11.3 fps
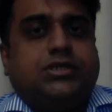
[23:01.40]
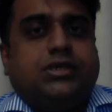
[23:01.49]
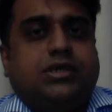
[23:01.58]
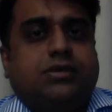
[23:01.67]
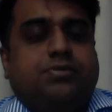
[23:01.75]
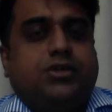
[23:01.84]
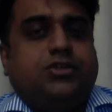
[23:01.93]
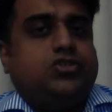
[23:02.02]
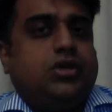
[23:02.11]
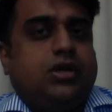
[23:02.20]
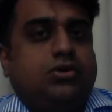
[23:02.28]
a circuit
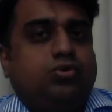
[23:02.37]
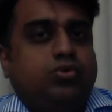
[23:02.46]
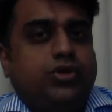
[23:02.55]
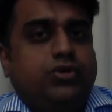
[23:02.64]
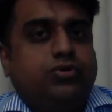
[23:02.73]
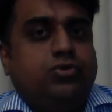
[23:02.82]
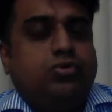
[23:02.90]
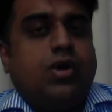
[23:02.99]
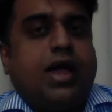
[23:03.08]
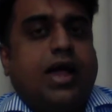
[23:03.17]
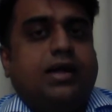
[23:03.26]
preacher
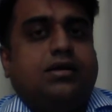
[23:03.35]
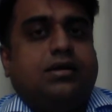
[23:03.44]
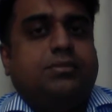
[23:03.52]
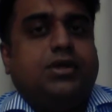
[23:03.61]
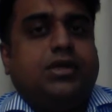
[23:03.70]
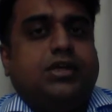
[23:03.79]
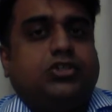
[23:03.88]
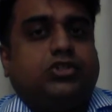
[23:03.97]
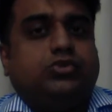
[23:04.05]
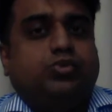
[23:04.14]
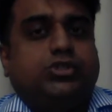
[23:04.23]
who had
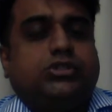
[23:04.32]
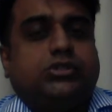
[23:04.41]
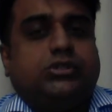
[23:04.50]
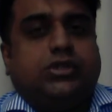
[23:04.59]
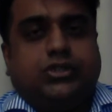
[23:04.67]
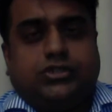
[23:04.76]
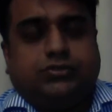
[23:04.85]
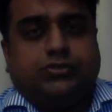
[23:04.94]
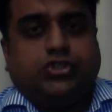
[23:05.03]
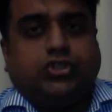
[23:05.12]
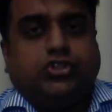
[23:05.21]
communication with the rest
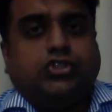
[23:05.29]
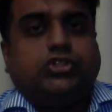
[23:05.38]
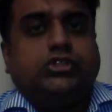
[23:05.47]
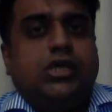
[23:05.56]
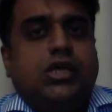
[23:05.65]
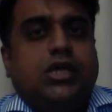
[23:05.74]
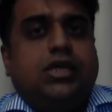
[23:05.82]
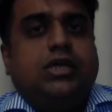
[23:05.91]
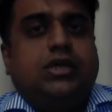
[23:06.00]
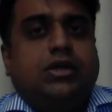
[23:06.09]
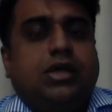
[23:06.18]
of the churches.
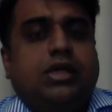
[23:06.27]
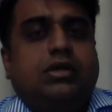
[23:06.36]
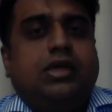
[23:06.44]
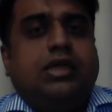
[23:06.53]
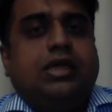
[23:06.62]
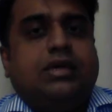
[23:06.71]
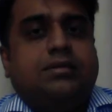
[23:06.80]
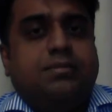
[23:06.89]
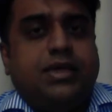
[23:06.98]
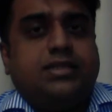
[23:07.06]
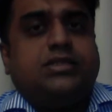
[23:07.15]
He
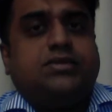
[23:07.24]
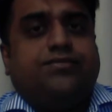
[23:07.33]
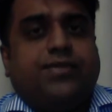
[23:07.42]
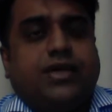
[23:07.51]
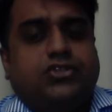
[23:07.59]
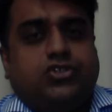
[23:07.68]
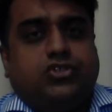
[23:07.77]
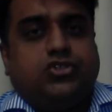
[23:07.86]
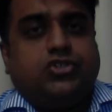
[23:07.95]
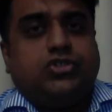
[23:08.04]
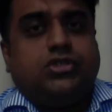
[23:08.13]
condemns five
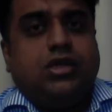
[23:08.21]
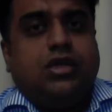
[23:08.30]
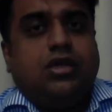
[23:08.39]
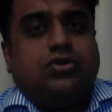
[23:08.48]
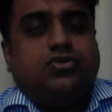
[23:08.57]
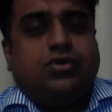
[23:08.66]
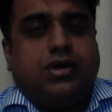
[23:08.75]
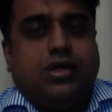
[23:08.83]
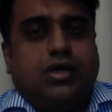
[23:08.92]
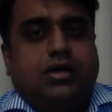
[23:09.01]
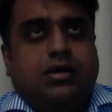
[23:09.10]
churches
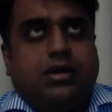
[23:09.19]
and